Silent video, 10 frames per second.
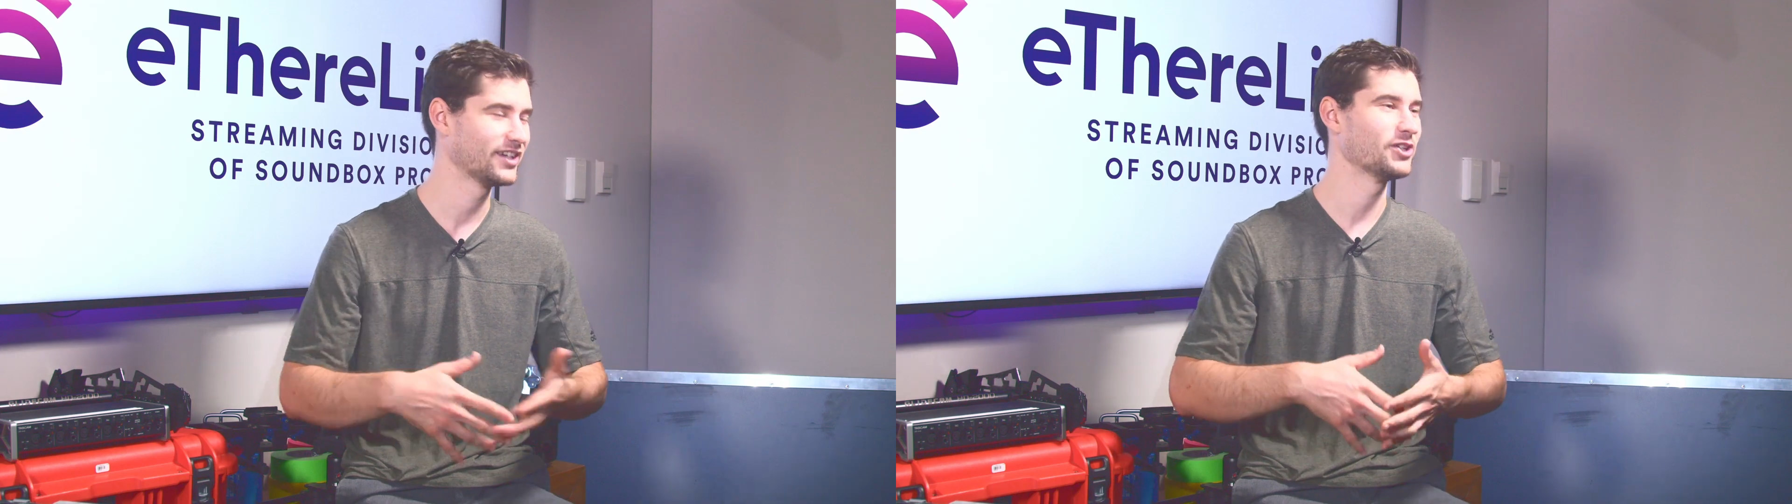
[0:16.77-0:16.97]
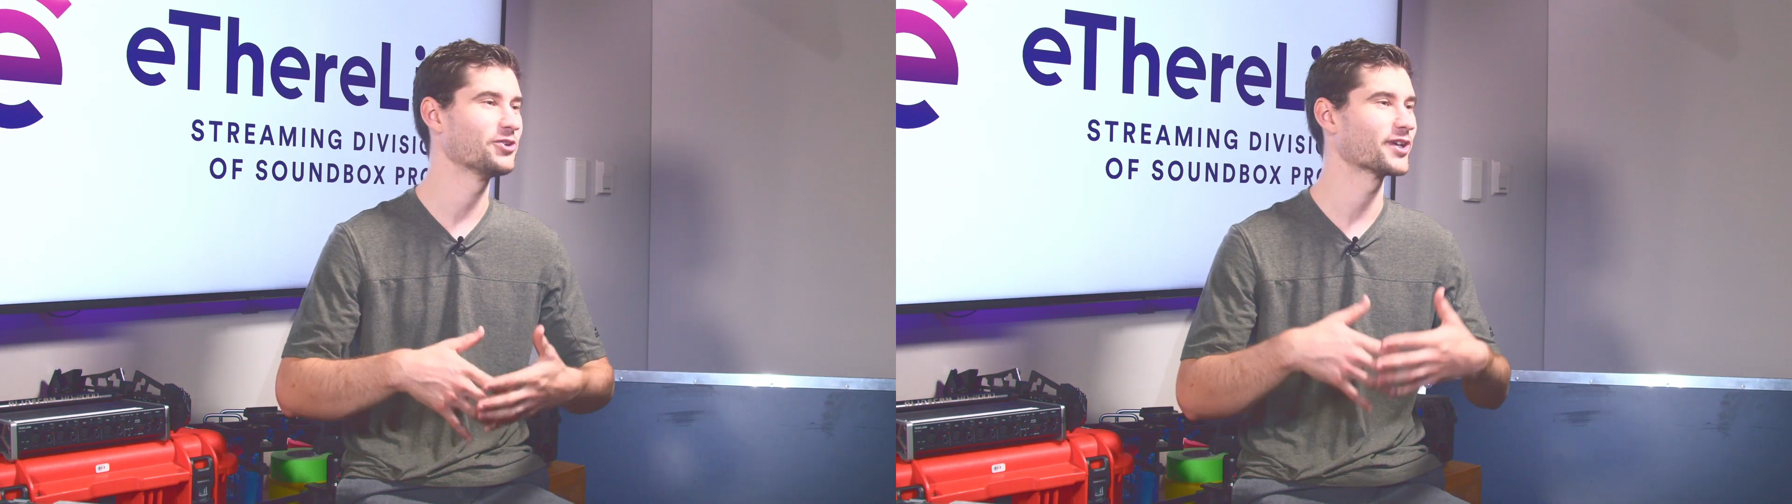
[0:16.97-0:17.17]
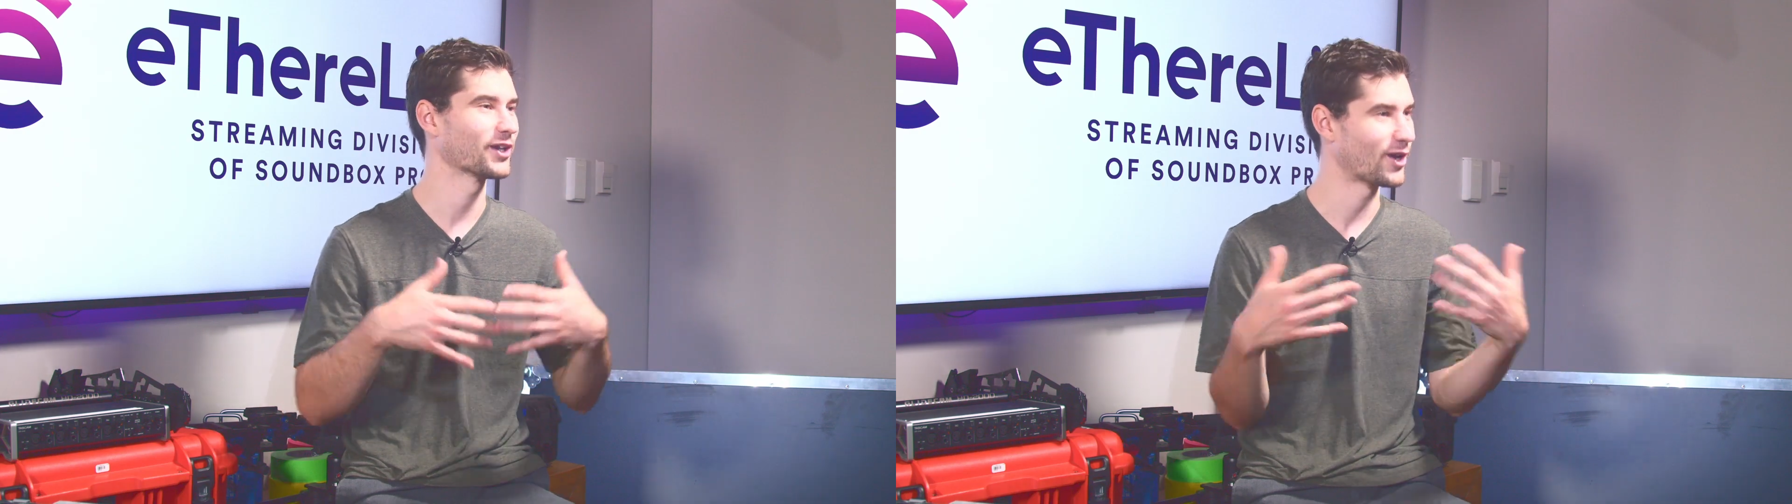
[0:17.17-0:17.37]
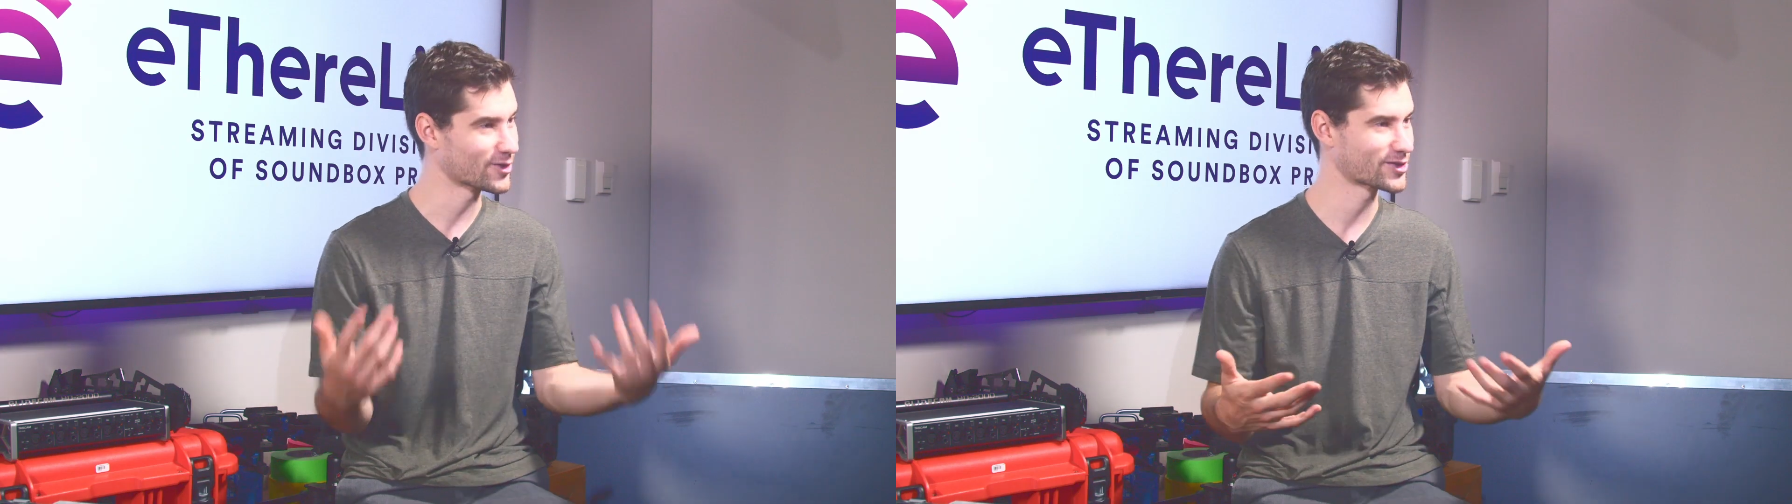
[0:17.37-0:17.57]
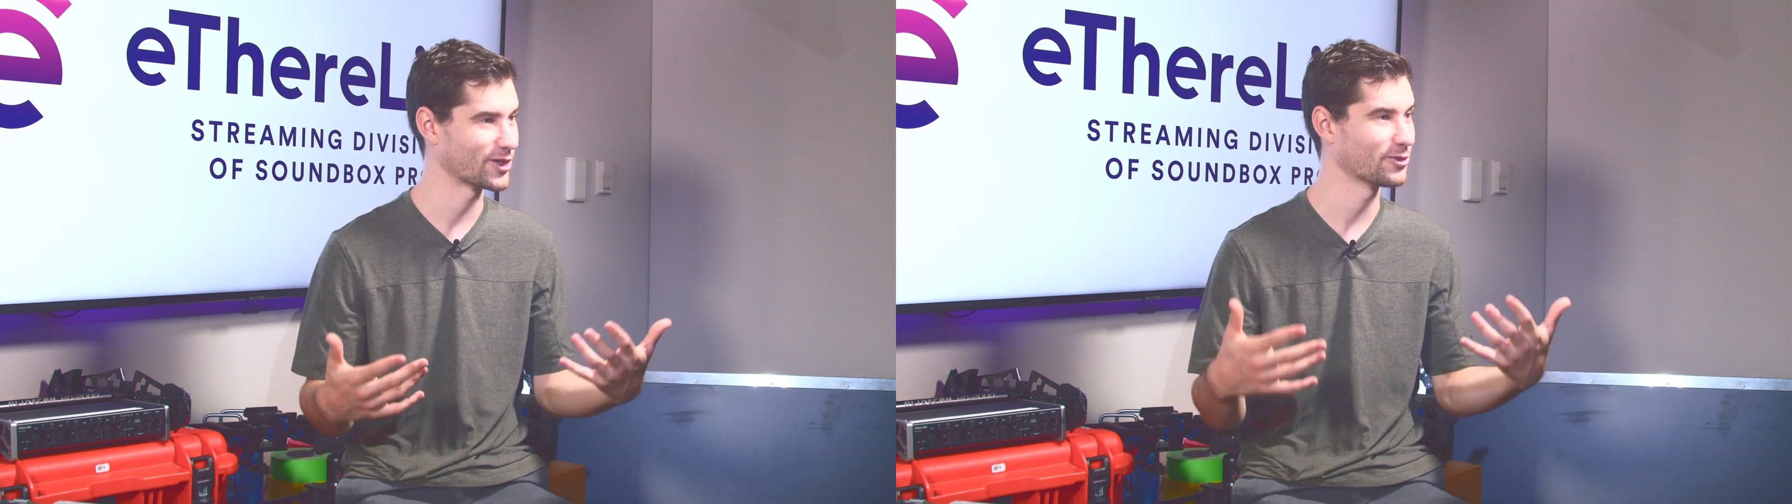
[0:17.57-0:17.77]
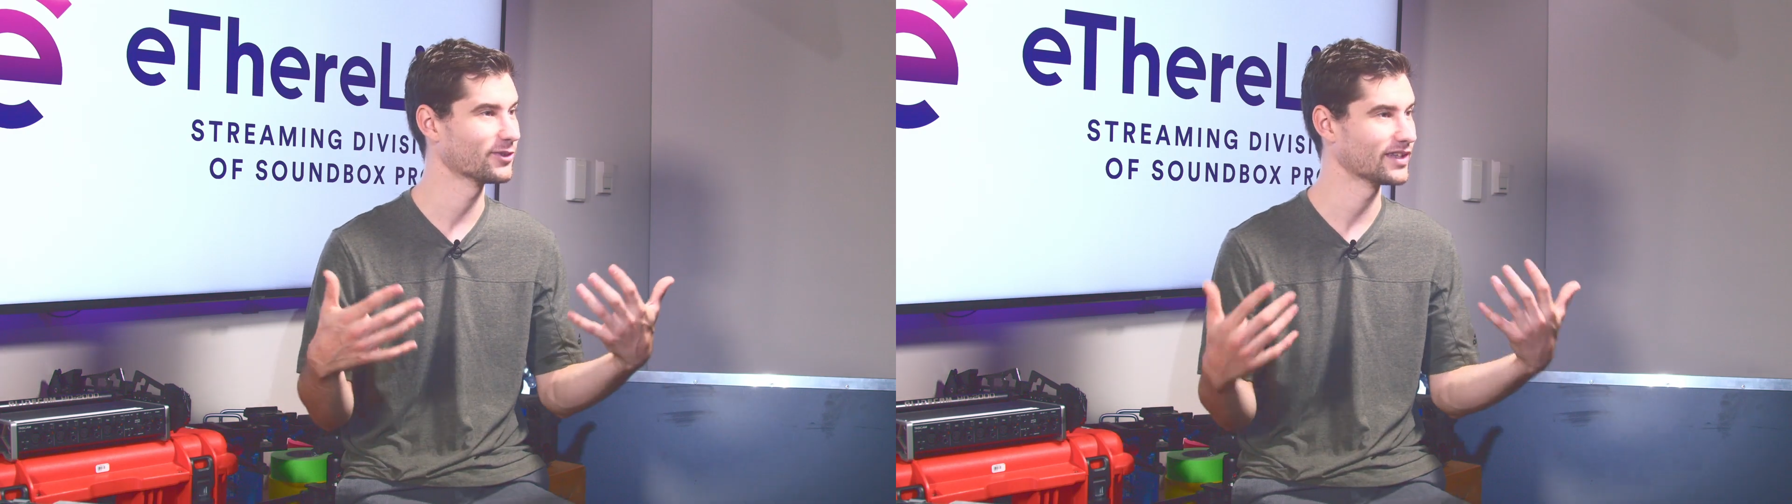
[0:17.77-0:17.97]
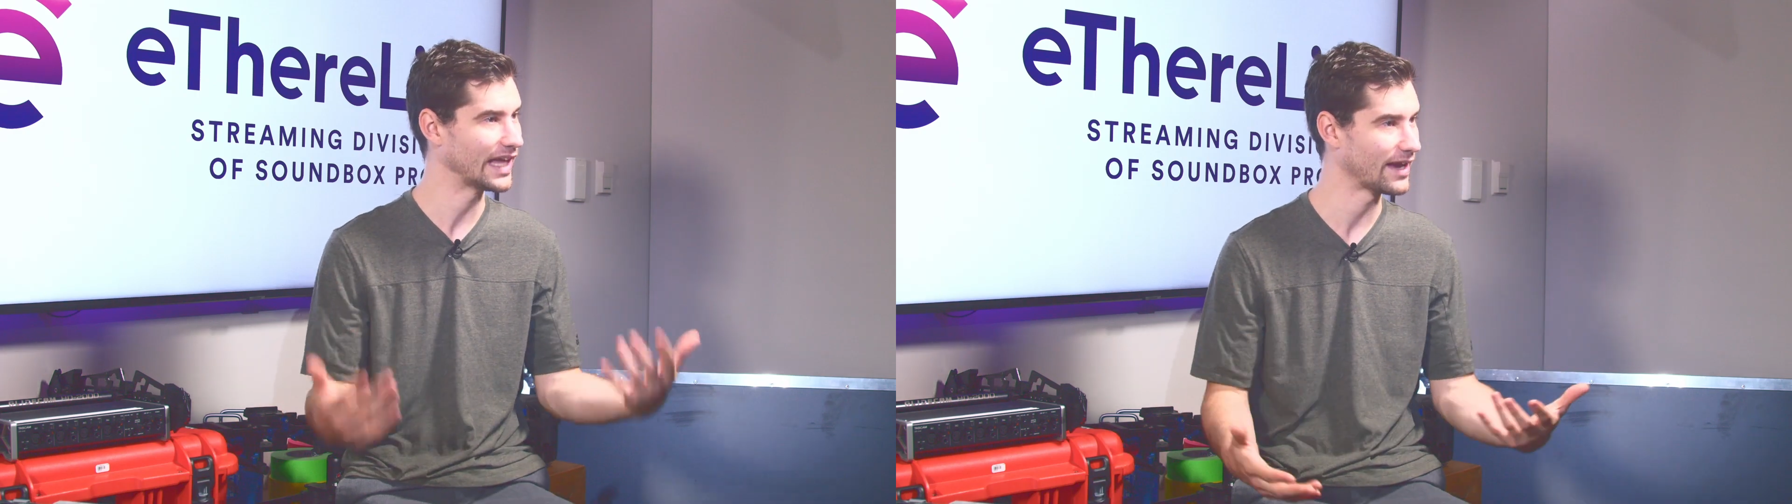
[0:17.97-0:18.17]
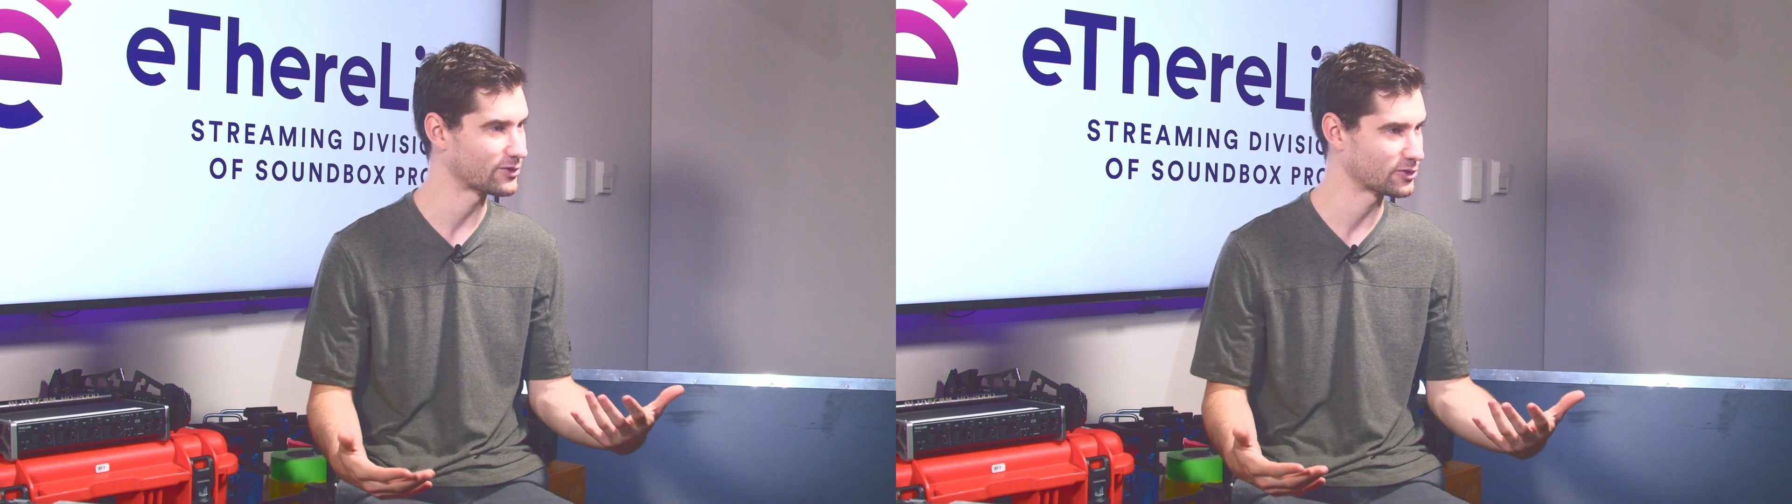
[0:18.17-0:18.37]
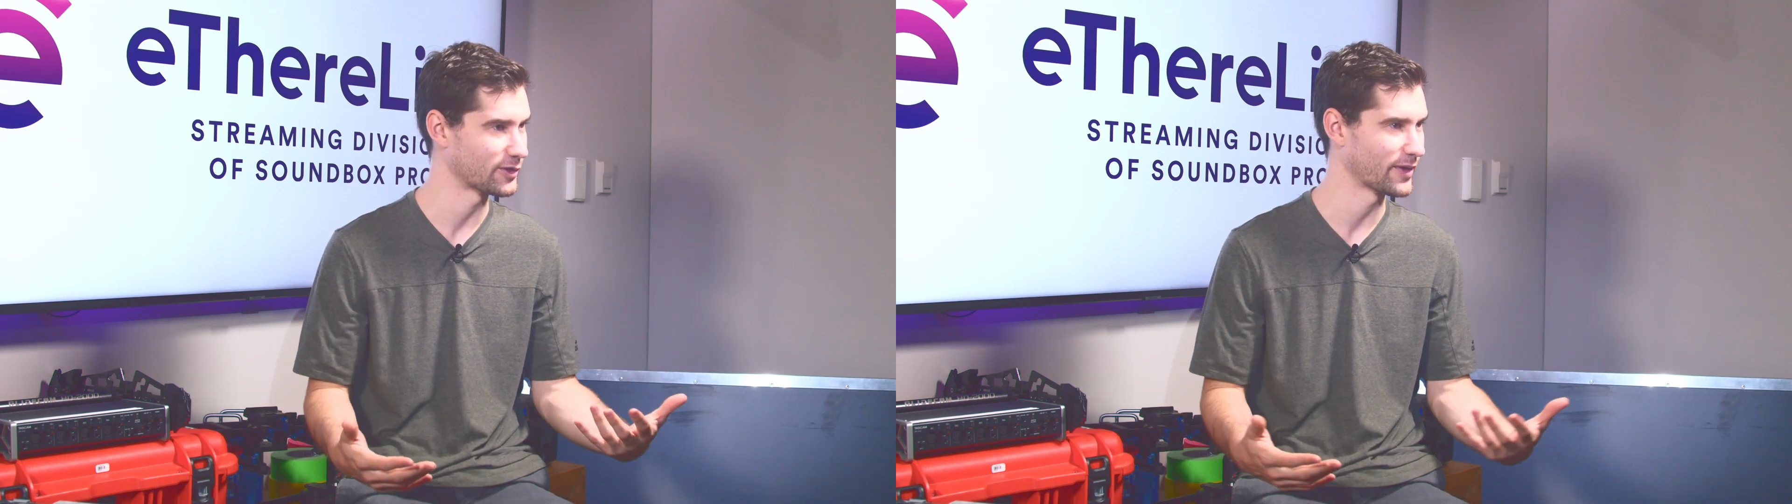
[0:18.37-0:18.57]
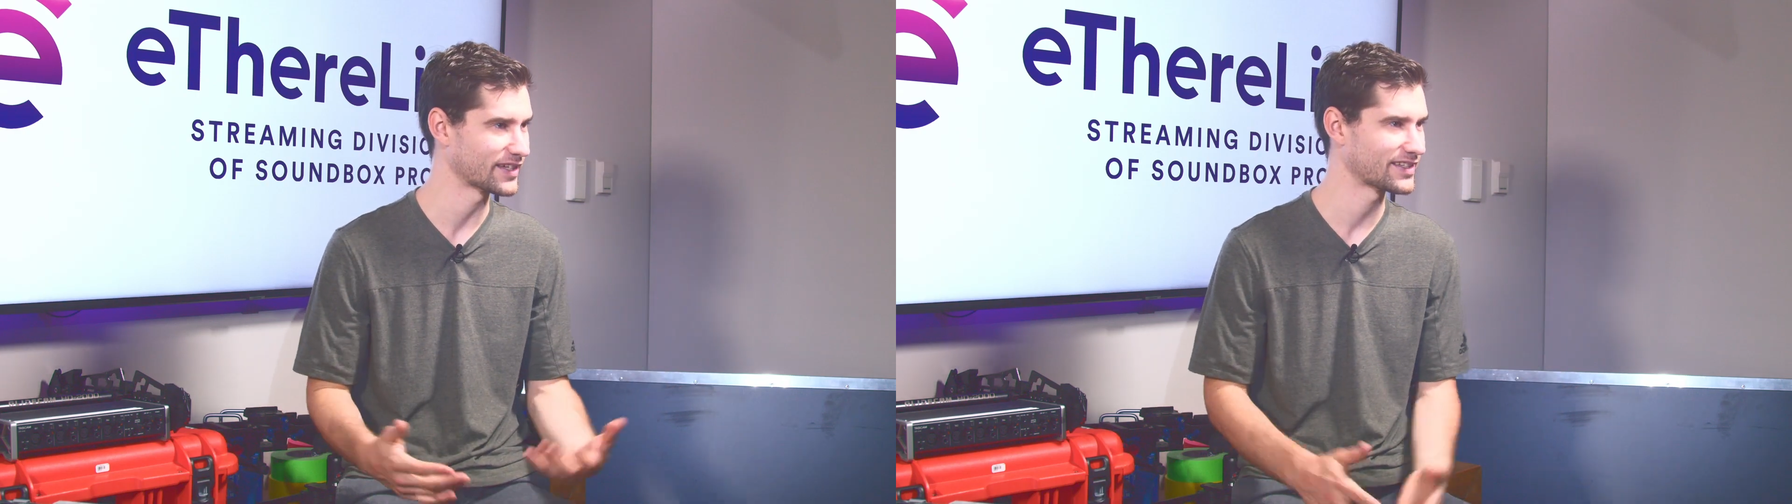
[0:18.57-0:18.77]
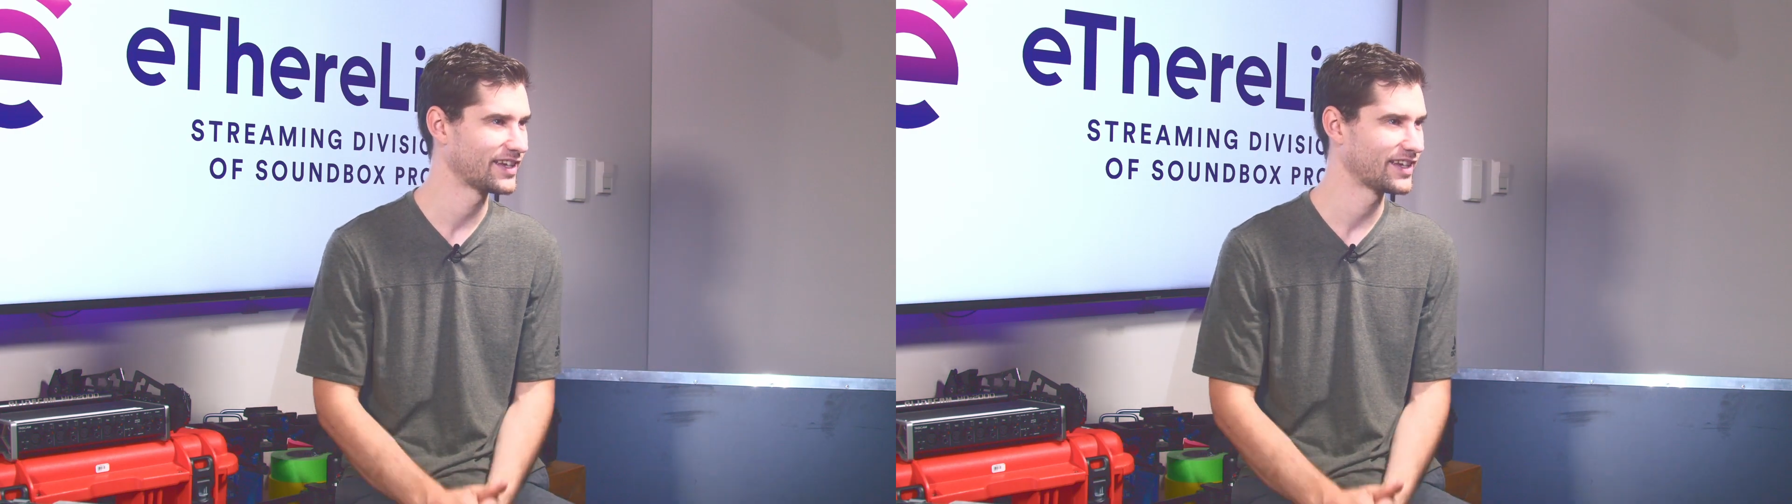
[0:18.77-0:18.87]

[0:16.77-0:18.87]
you can also live stream it.